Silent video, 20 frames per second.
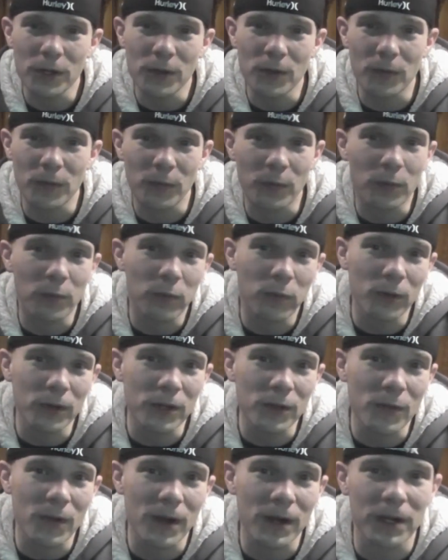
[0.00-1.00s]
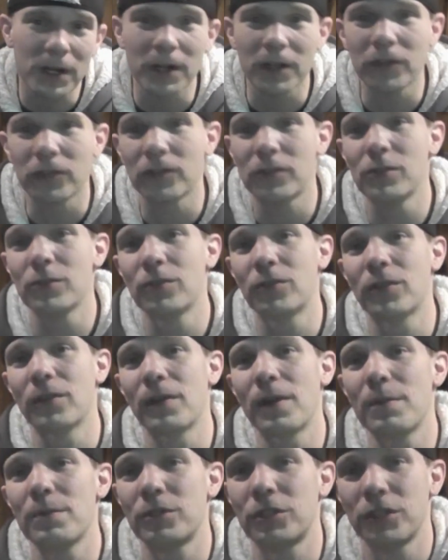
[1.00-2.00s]
do you want in an
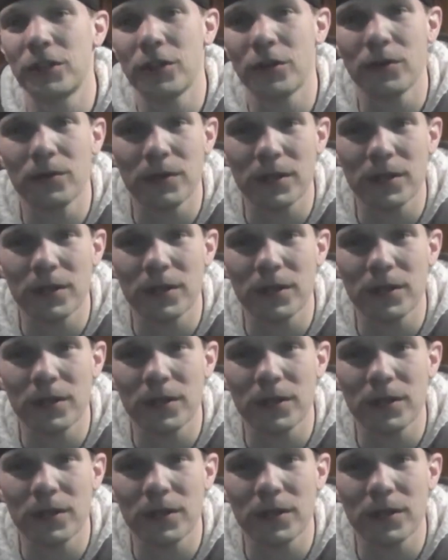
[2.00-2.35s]
exclusive? I'm sure,